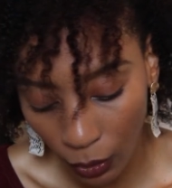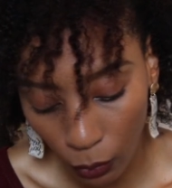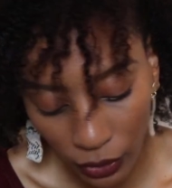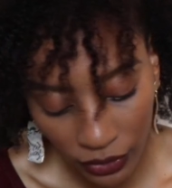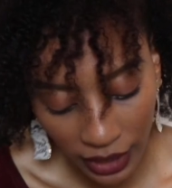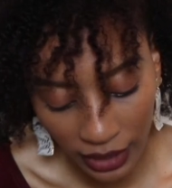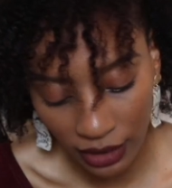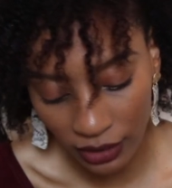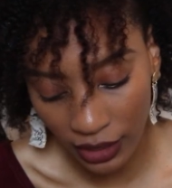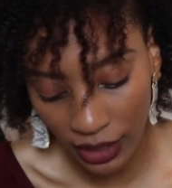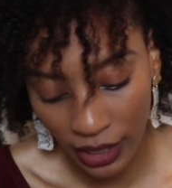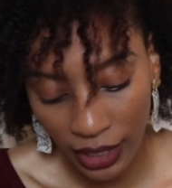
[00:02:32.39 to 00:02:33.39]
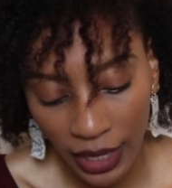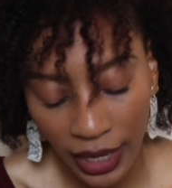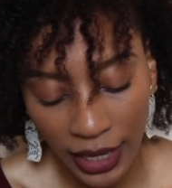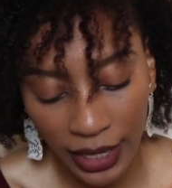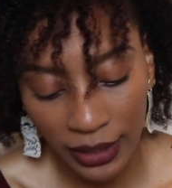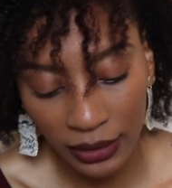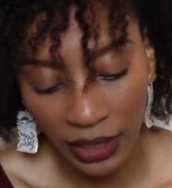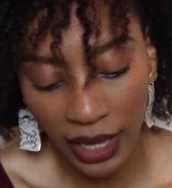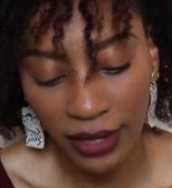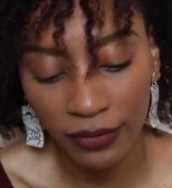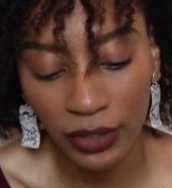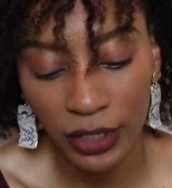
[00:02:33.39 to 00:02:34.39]
with anything in
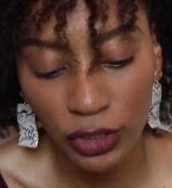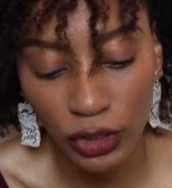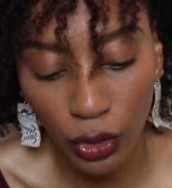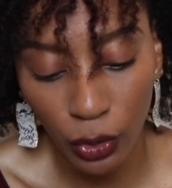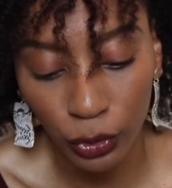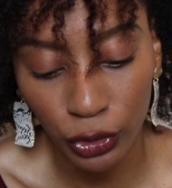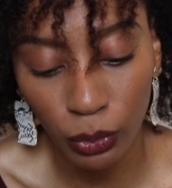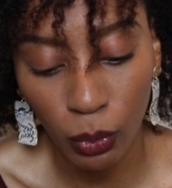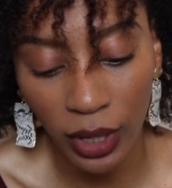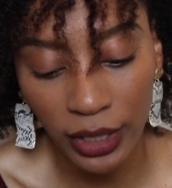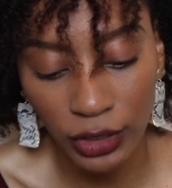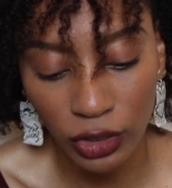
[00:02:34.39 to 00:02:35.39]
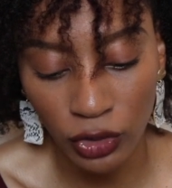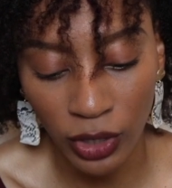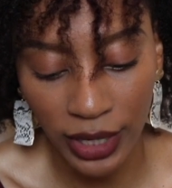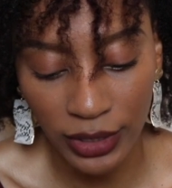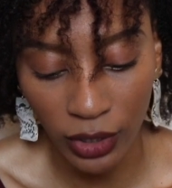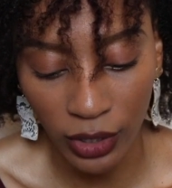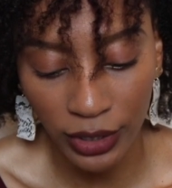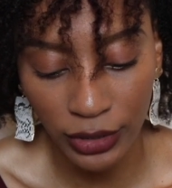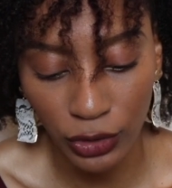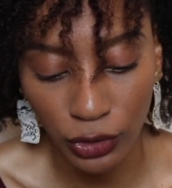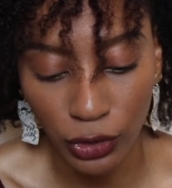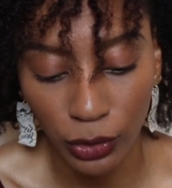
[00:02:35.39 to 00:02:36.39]
life, and so you're wanting to try as hard
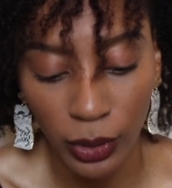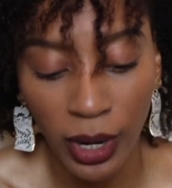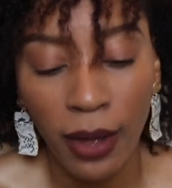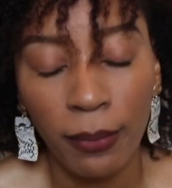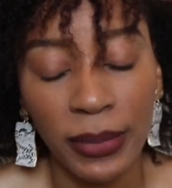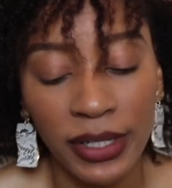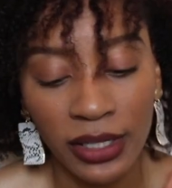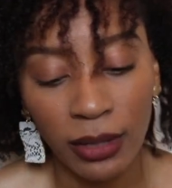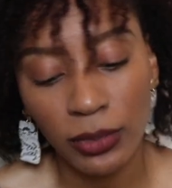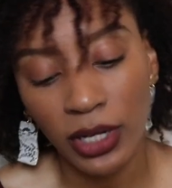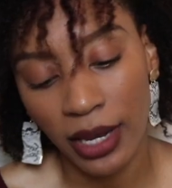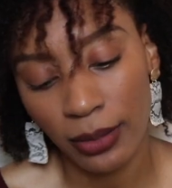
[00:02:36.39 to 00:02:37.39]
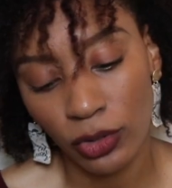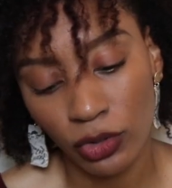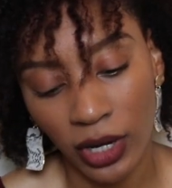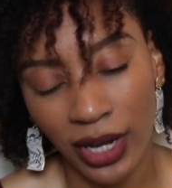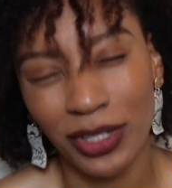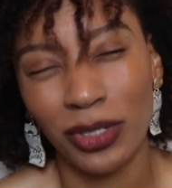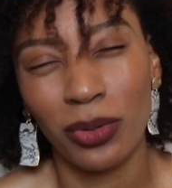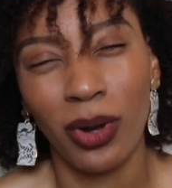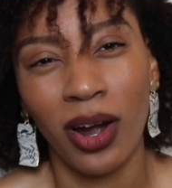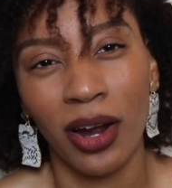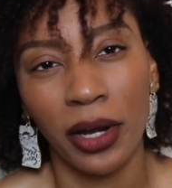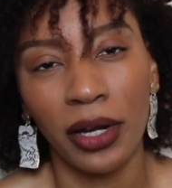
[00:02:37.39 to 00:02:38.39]
as you do, but sometimes trying too
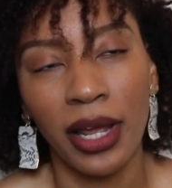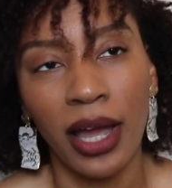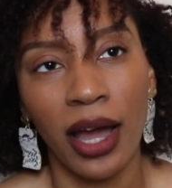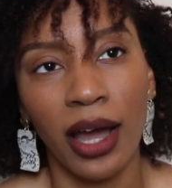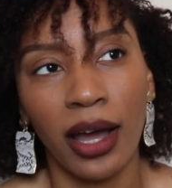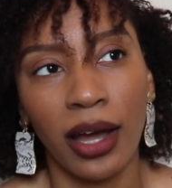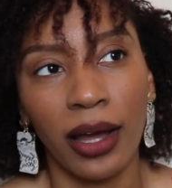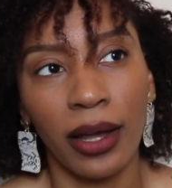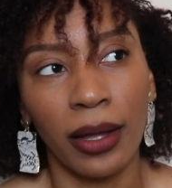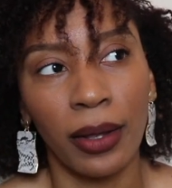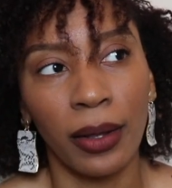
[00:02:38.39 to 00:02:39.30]
hard, uh,